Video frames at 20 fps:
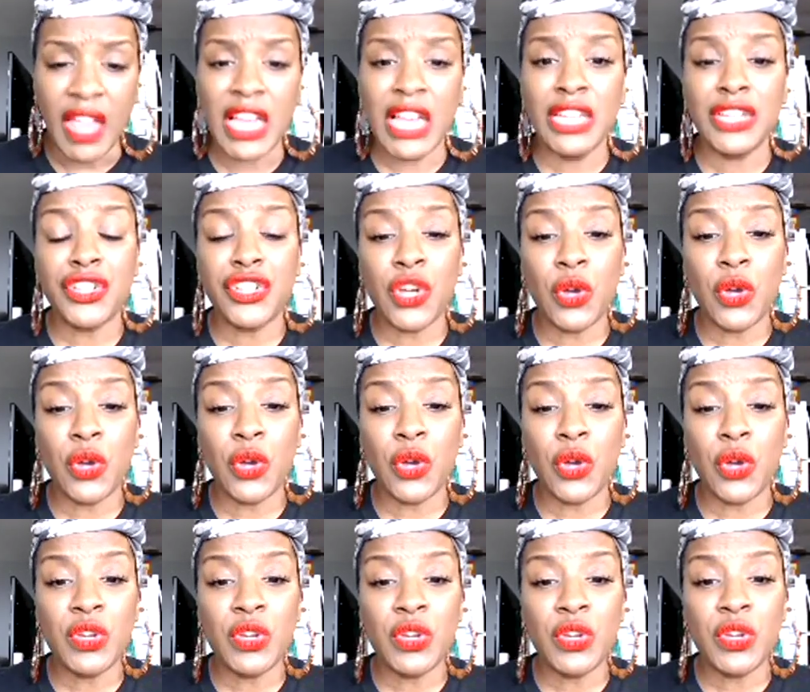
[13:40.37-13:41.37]
And show your
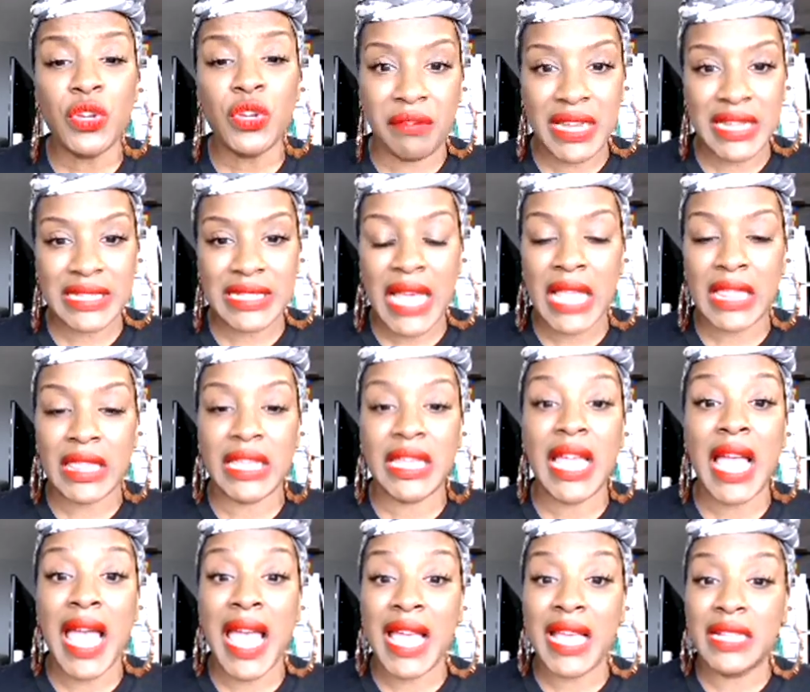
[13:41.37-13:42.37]
experience at the
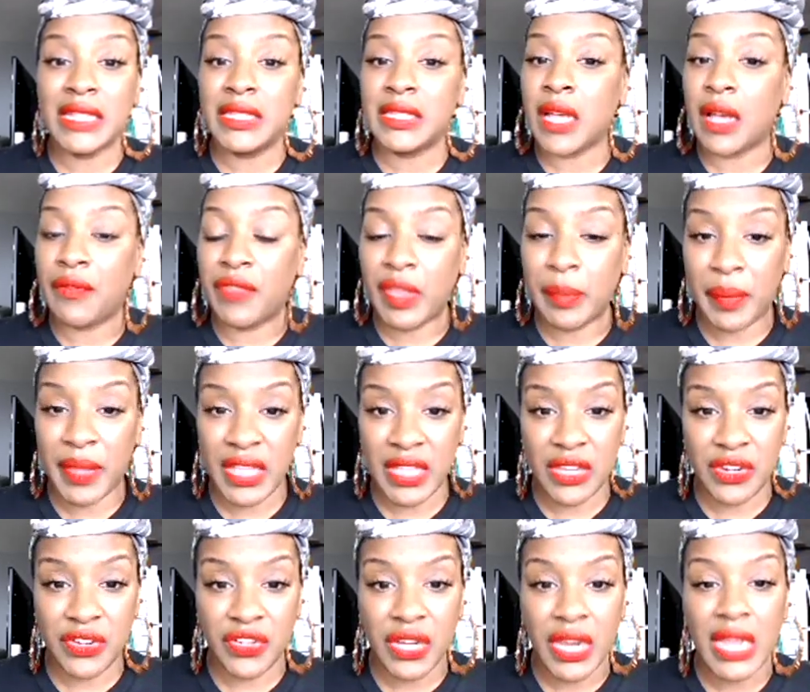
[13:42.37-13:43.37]
end of the
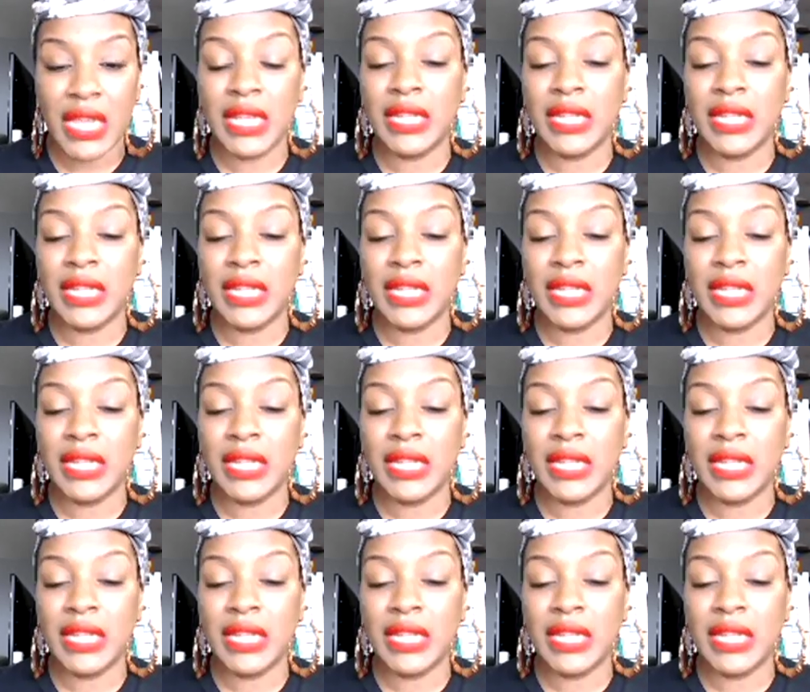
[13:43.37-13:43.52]
pitch.